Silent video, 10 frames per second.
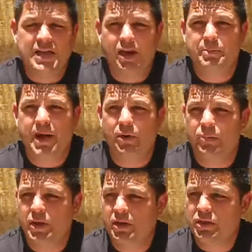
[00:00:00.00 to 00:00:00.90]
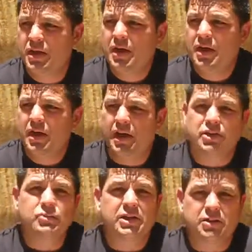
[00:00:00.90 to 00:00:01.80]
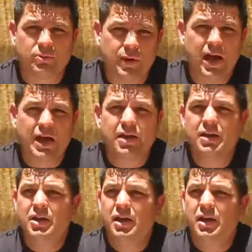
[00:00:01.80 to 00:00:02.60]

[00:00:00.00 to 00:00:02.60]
to help out with drilling into rock,